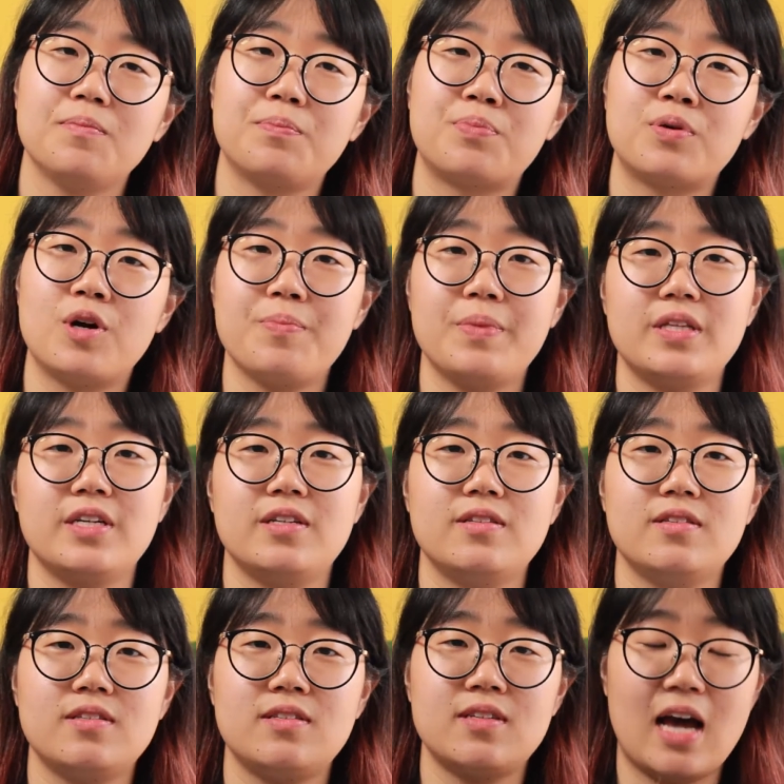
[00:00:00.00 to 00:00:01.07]

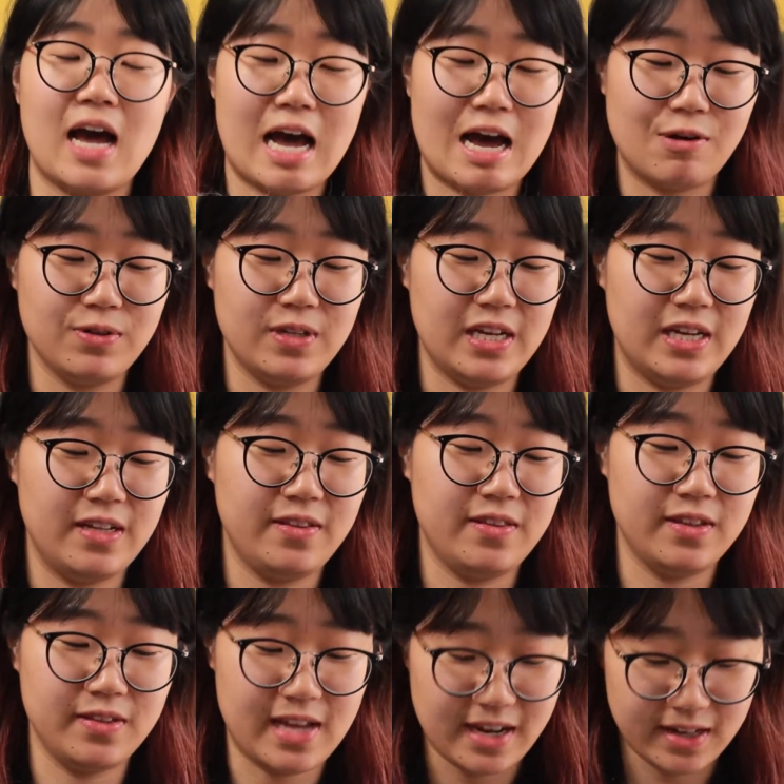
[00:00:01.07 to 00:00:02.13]
prominent how the
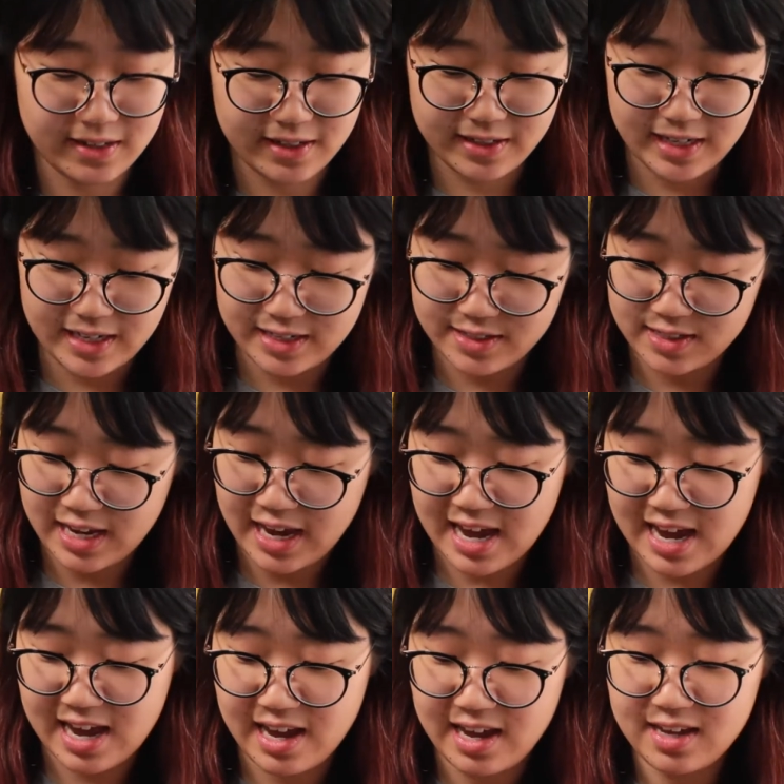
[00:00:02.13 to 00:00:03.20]
neckline is
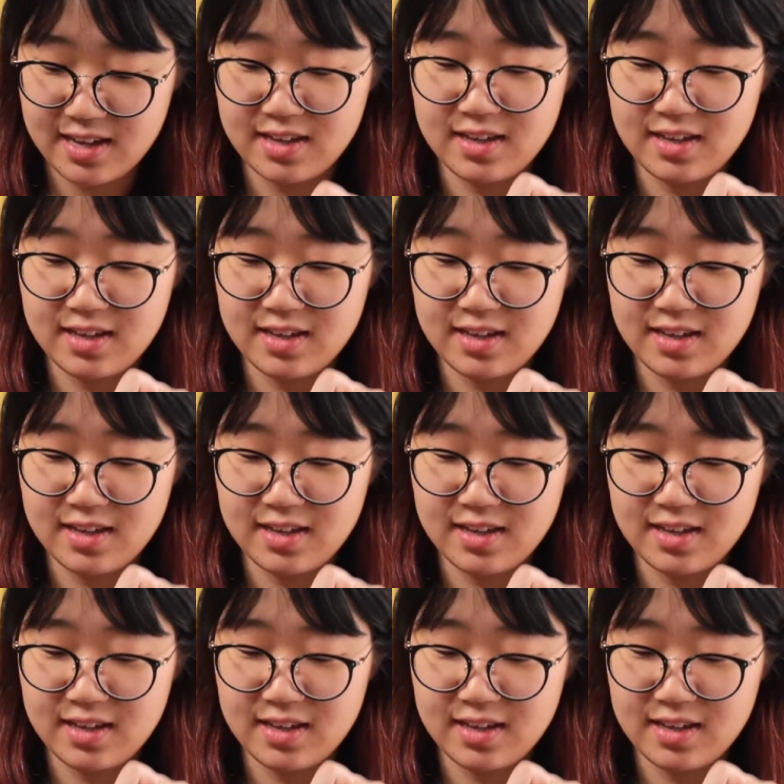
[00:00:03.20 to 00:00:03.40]
here,